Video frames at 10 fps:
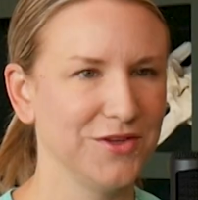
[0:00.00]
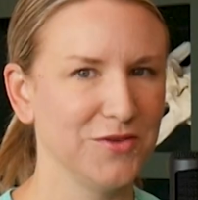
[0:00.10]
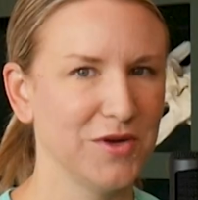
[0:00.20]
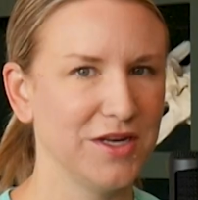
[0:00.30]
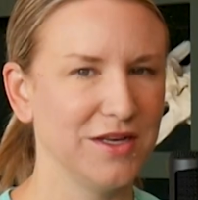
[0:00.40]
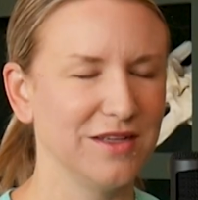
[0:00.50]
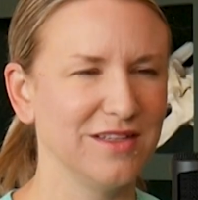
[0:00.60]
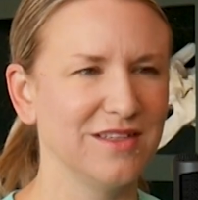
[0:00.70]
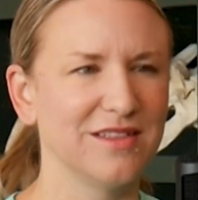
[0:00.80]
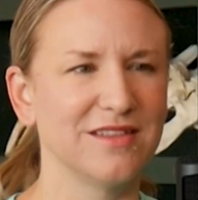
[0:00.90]
ready
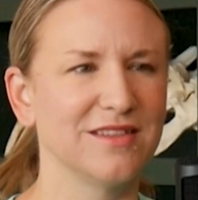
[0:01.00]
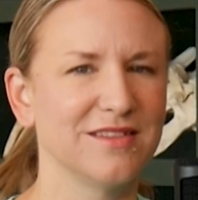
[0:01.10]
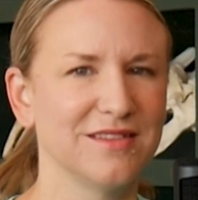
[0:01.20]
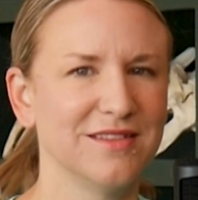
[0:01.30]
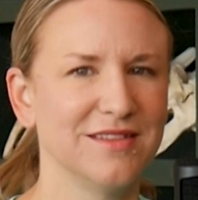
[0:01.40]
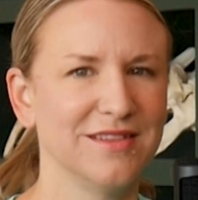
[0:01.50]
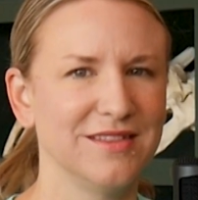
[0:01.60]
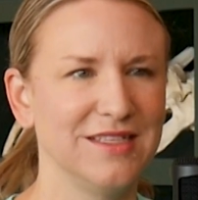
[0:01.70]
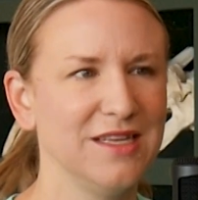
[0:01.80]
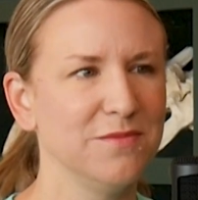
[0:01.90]
to...
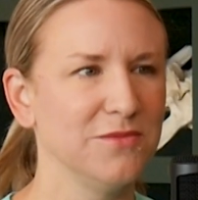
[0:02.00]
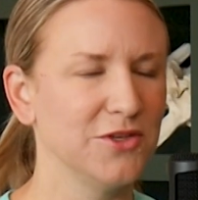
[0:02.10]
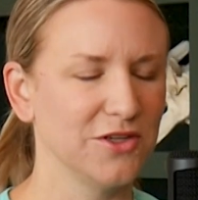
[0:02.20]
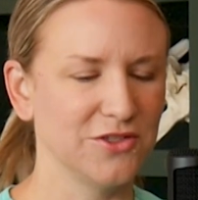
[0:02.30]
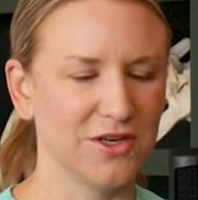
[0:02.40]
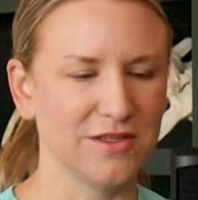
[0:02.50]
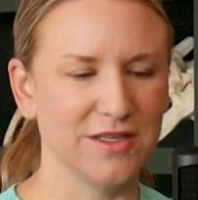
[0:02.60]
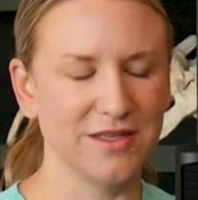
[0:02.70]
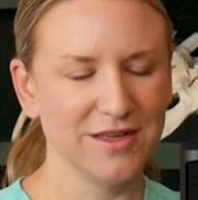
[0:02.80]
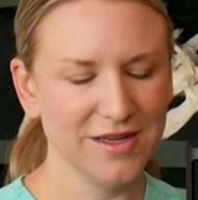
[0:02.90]
Team dark
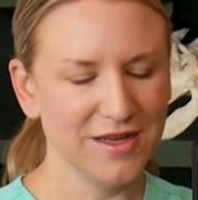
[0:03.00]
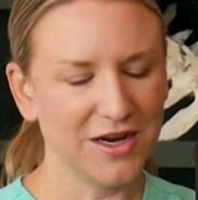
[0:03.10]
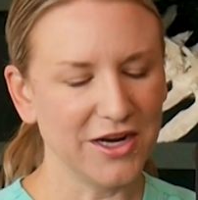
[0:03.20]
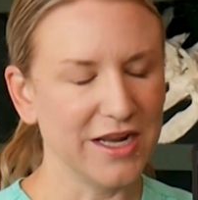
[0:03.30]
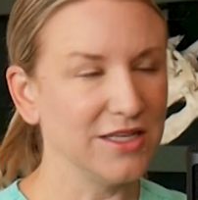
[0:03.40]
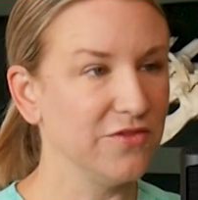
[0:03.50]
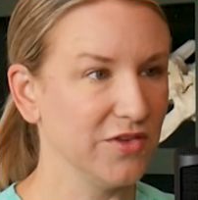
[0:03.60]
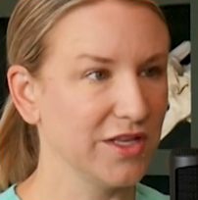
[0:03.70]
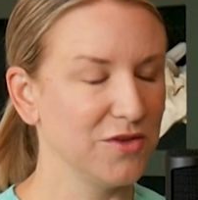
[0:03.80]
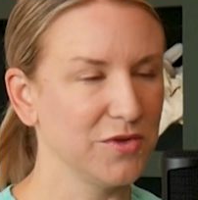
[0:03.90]
chocolate. All right. You
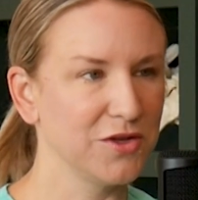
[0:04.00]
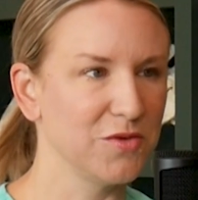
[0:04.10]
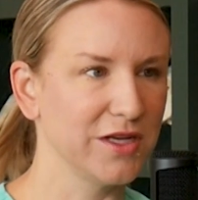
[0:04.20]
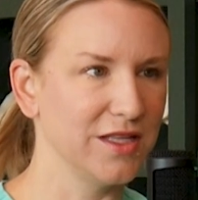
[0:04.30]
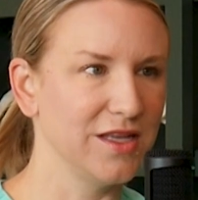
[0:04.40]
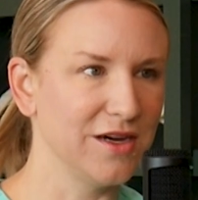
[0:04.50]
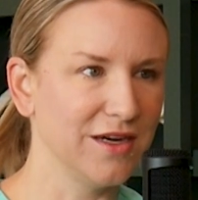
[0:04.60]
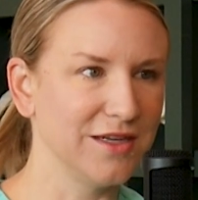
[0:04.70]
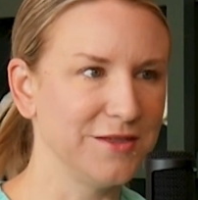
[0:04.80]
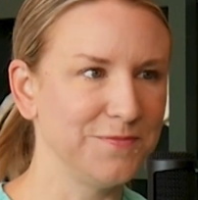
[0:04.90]
feel like you want to go work at the
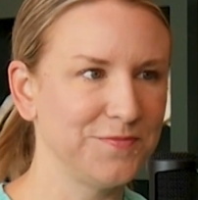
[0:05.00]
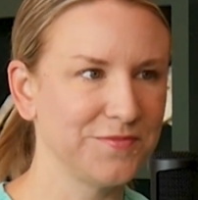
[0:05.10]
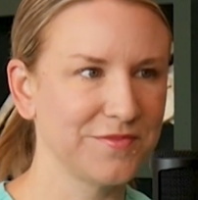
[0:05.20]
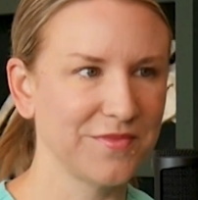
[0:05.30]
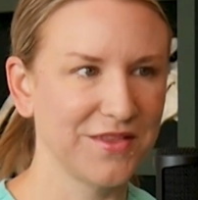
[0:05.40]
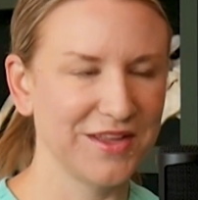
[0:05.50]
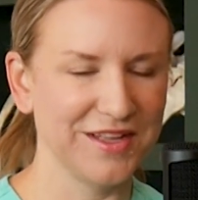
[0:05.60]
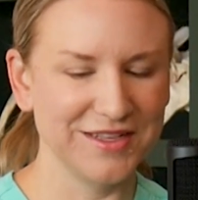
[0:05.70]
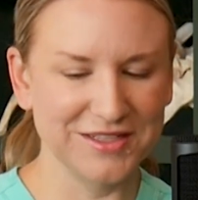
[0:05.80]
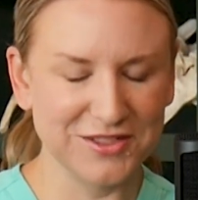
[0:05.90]
ER and
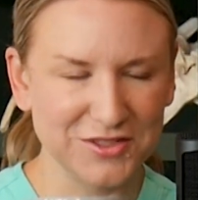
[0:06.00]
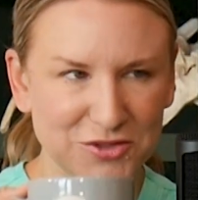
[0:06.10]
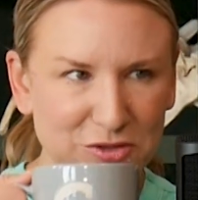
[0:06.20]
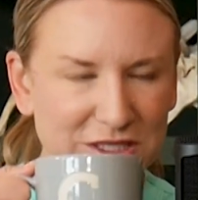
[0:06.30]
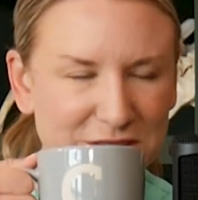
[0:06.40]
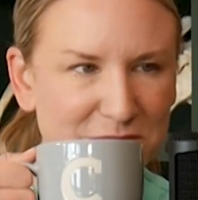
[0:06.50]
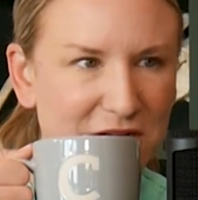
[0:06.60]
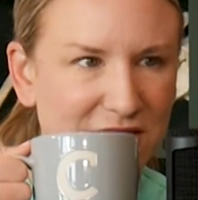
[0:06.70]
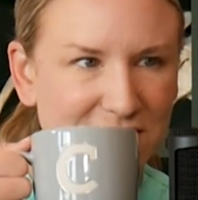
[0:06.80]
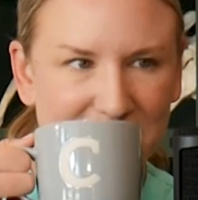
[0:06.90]
treat some
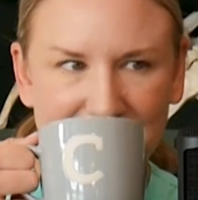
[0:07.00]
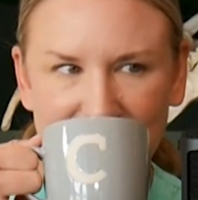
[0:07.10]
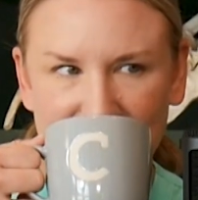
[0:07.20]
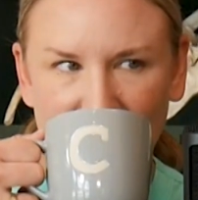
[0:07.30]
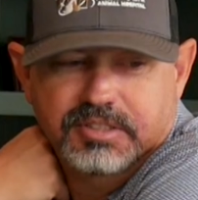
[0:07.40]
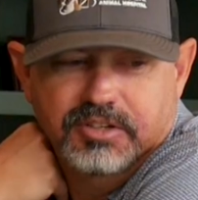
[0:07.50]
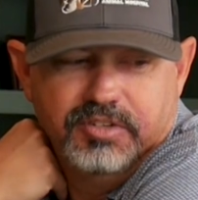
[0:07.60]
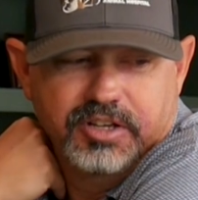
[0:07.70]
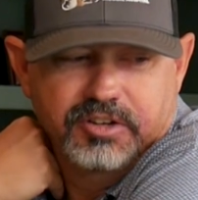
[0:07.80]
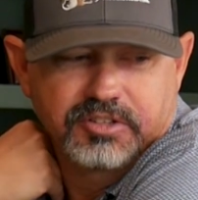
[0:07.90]
toxicities? I
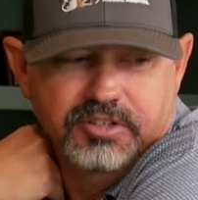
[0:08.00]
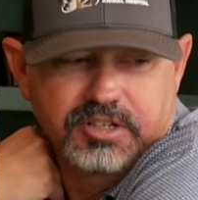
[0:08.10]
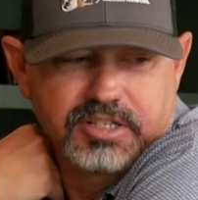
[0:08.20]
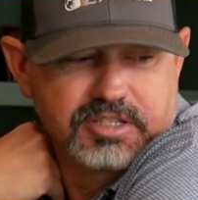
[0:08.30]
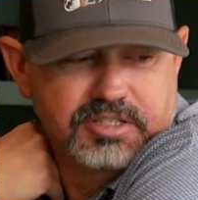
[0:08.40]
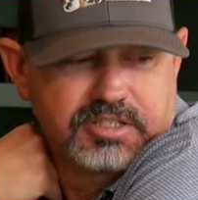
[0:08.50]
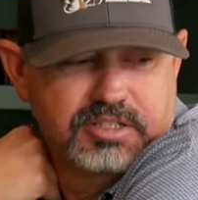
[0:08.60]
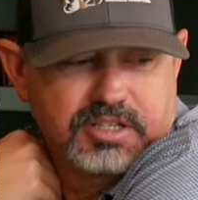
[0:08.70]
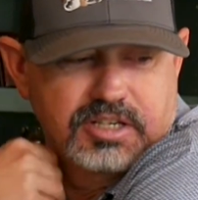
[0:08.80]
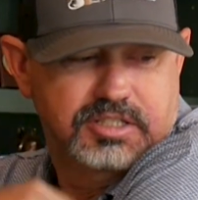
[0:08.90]
feel like our dog has a
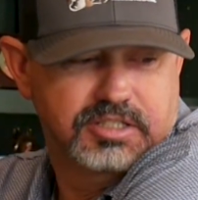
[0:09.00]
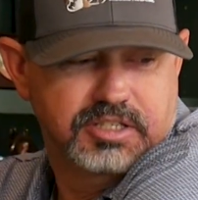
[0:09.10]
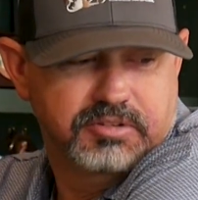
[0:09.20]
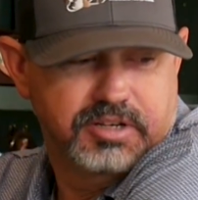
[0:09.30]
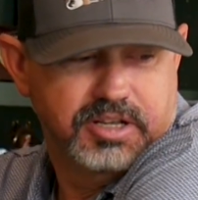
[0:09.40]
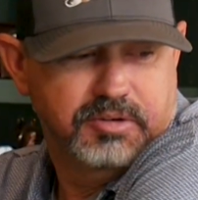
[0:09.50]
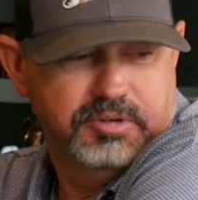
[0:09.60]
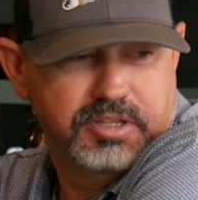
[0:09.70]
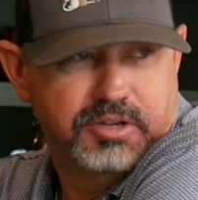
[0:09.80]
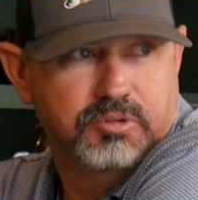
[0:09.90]
toxicity right now. What
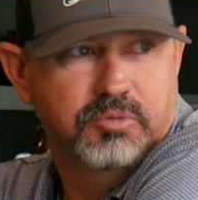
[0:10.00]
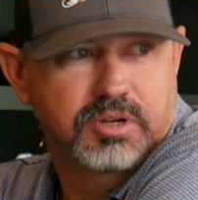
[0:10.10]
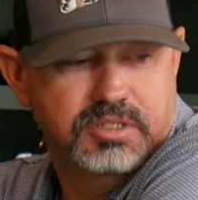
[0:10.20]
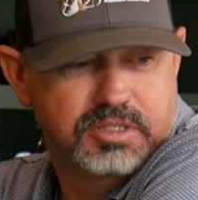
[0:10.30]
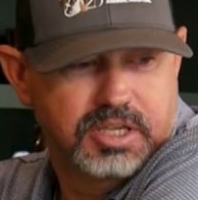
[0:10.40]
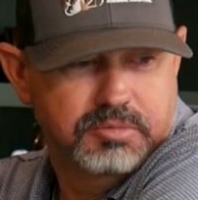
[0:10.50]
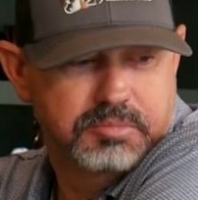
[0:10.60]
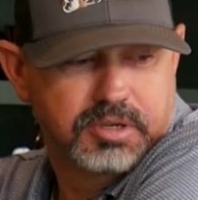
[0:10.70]
is that noise he's